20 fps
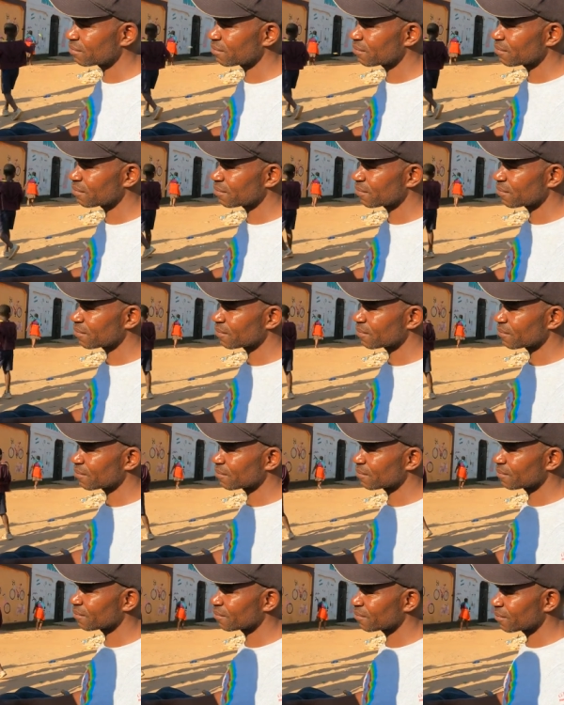
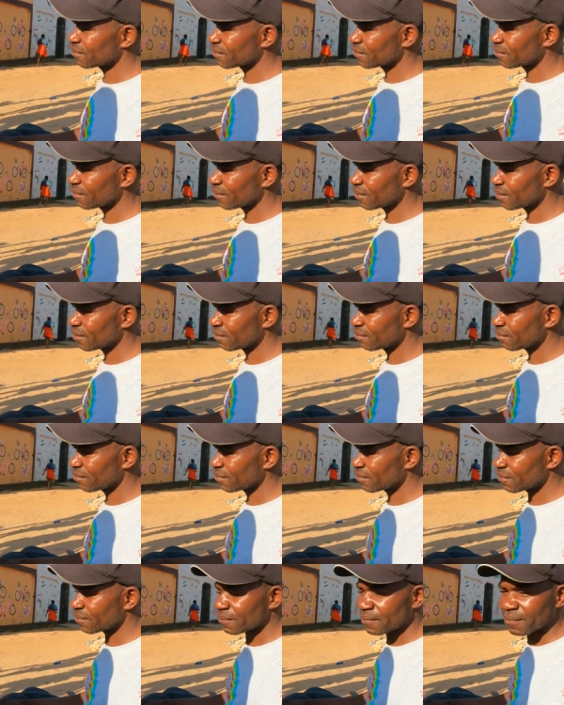Tuta. They said
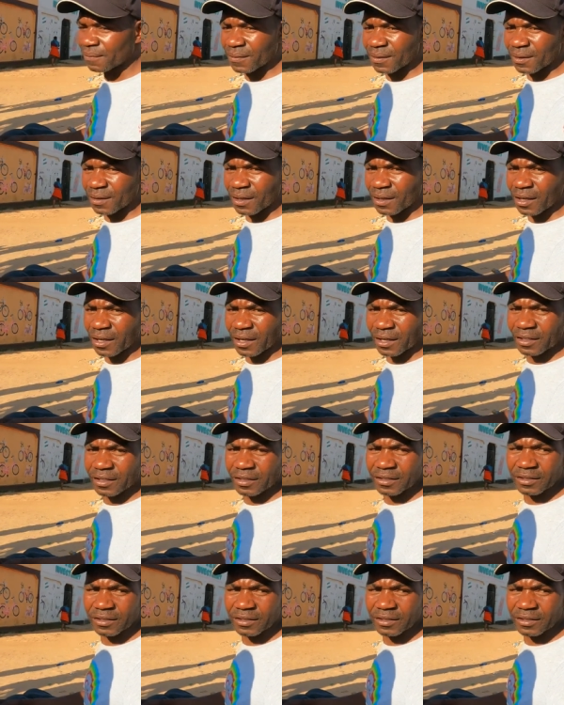Mama Tuta.